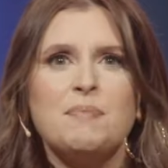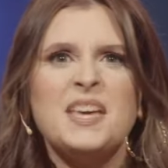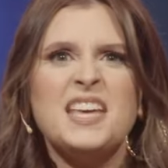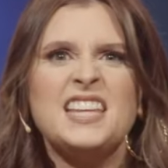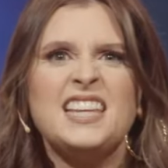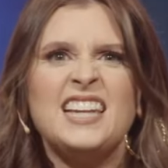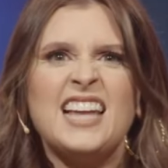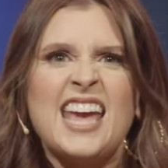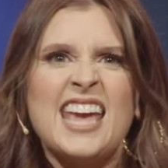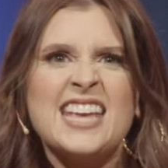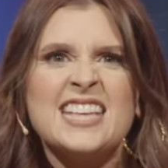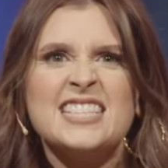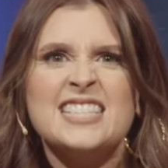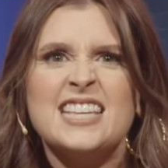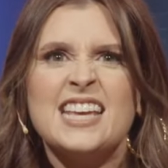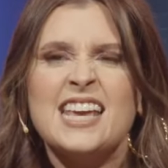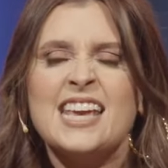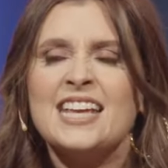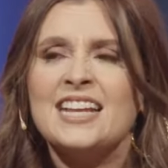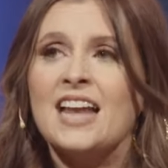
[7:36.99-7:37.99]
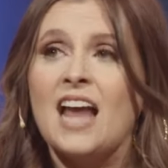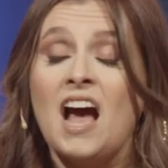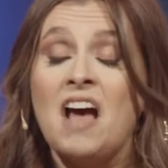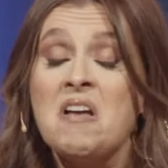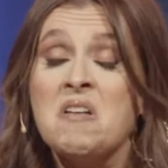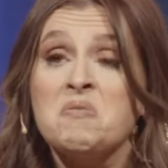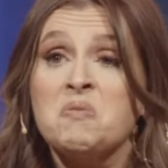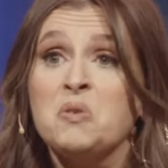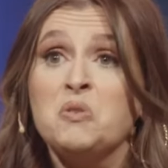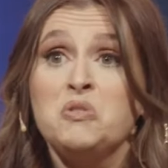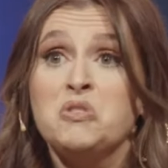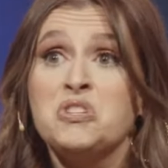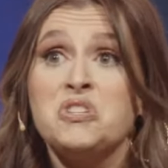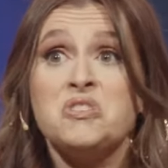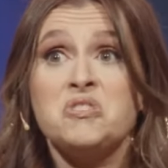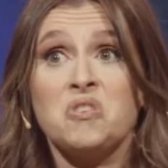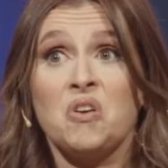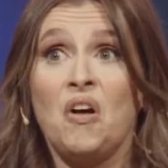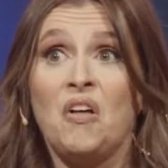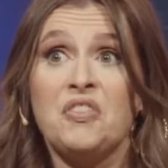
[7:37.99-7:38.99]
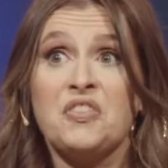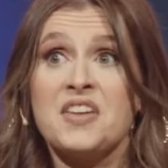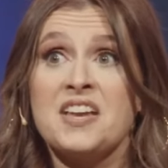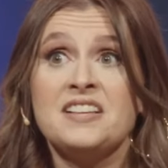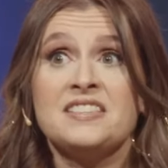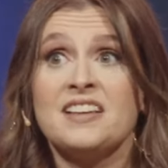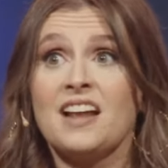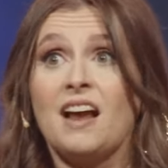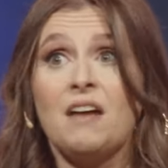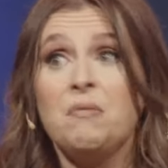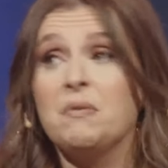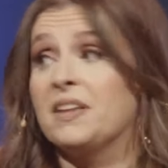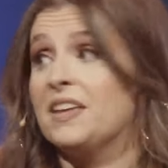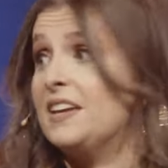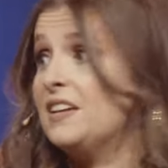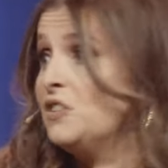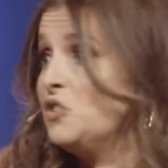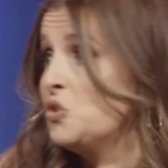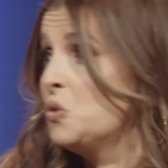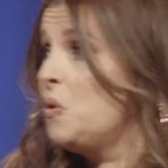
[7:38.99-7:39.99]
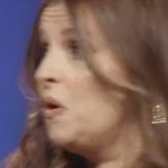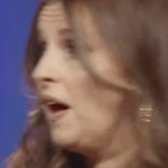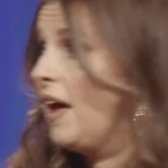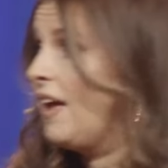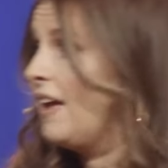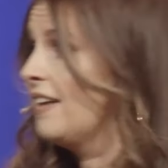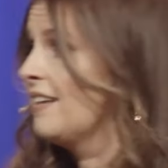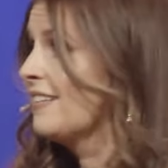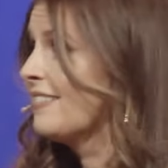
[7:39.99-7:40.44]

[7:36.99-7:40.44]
being lazy, and those are just all things that I really enjoy.